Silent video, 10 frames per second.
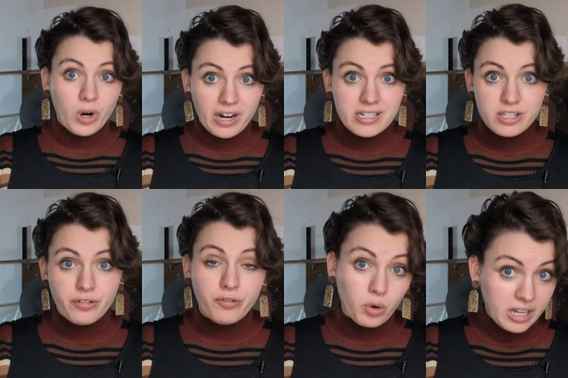Whereas the
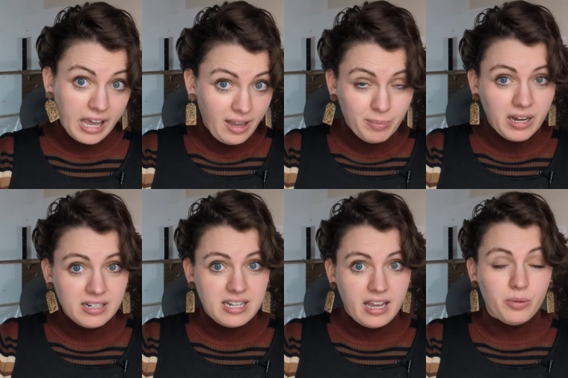forty-eight
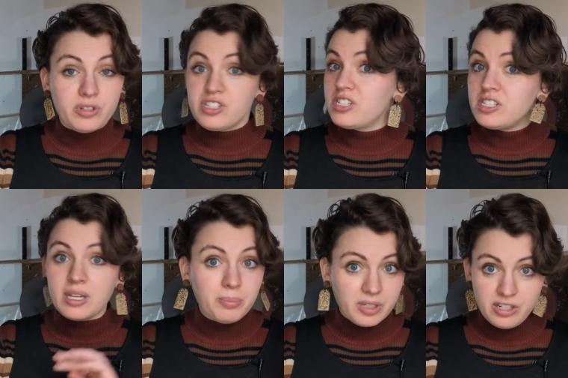mug day was
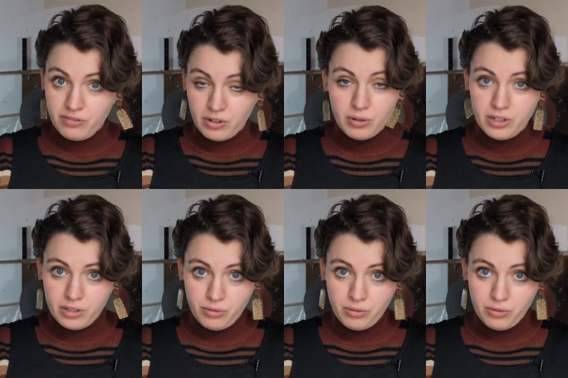simply devoted to